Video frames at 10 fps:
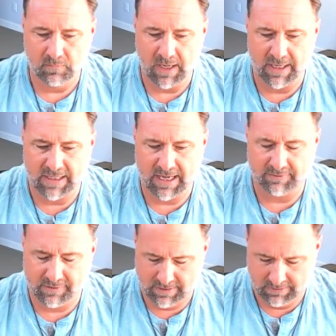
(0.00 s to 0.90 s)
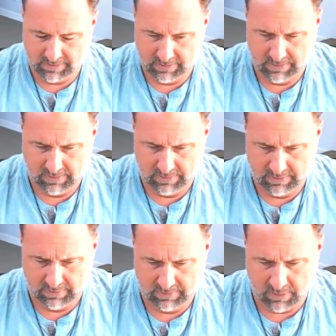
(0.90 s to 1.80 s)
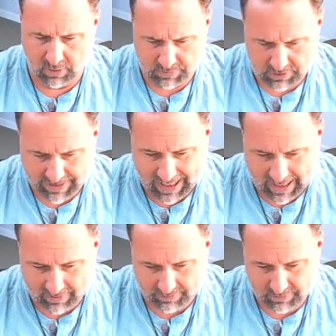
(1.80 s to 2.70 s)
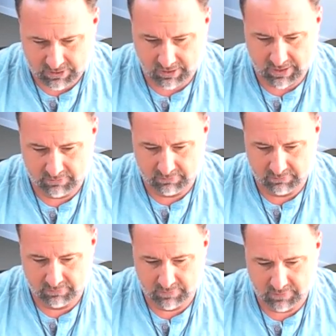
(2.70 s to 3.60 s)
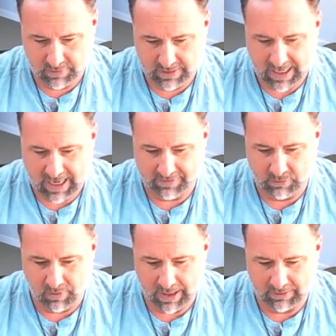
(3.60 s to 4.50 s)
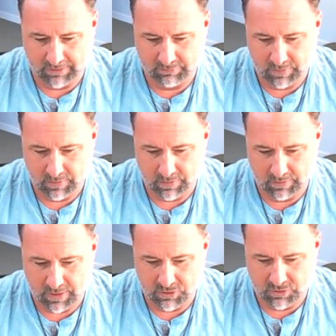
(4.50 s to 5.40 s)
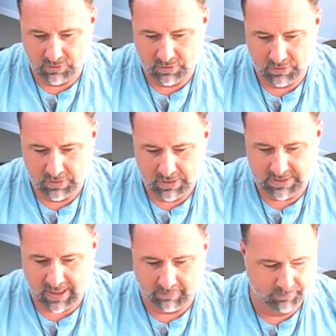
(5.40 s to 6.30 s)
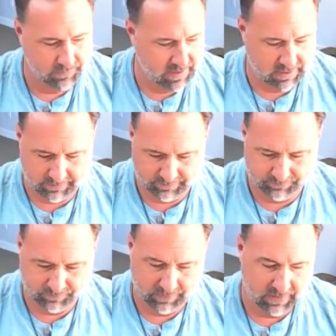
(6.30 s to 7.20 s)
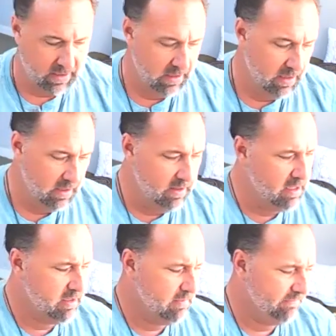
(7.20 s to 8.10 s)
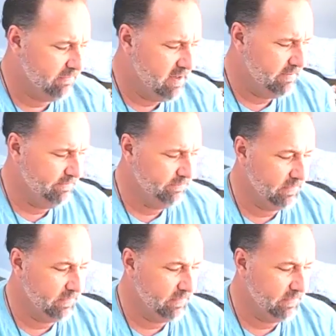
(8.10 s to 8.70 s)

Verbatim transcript: Hi, Kathy. Oh, I'm sorry, Kath. Sorry, the Kathy Riley. stop. Thank you. Thank you, my friend.